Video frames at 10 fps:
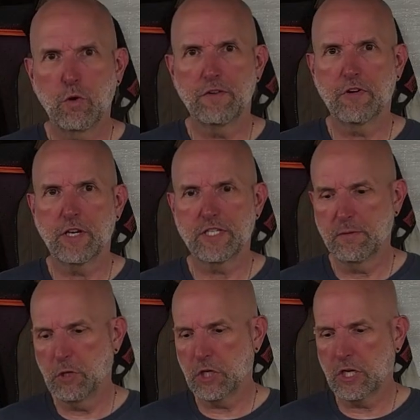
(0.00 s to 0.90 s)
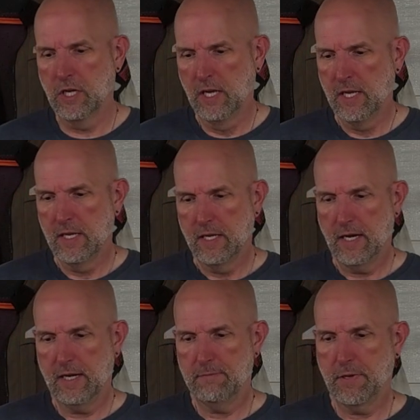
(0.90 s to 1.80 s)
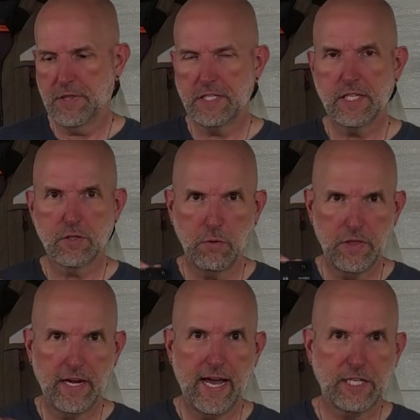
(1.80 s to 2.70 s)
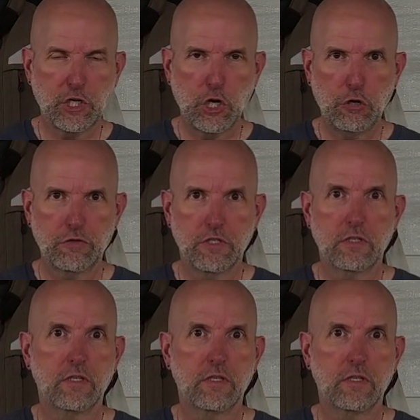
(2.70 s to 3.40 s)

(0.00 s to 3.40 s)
one very similar, but this is the one that I chose.